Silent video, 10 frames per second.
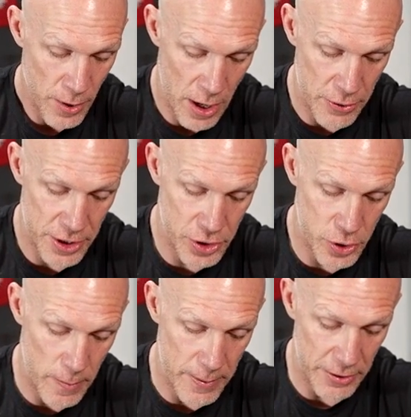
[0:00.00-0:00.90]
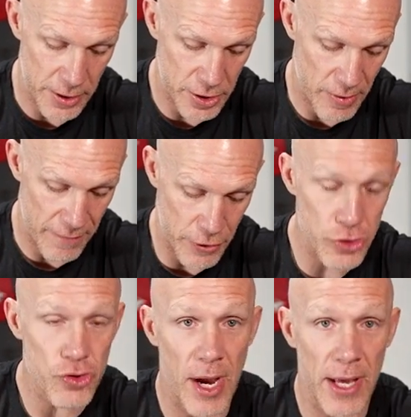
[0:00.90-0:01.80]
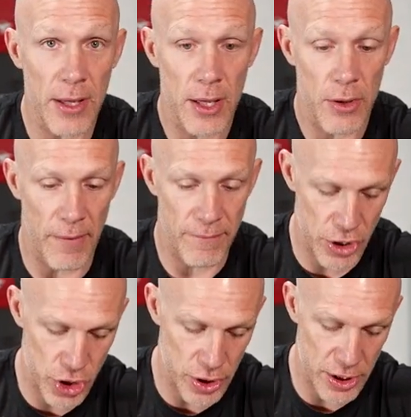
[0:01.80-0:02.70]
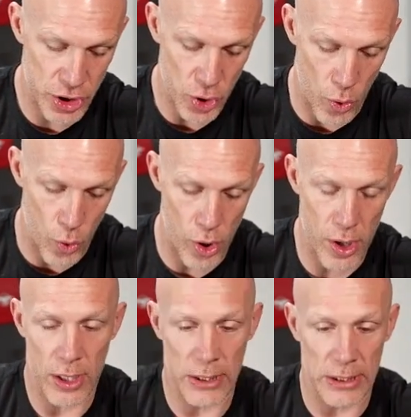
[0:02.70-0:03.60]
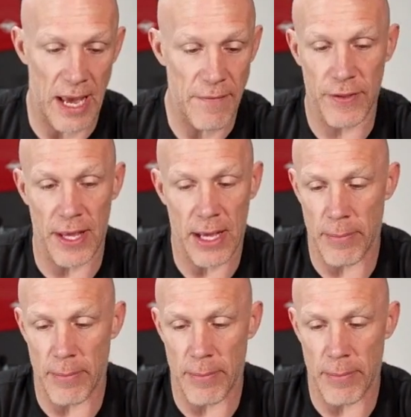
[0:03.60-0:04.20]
out of these 2 abilities, you want First Strike, you want Vigilance, or Lifelink?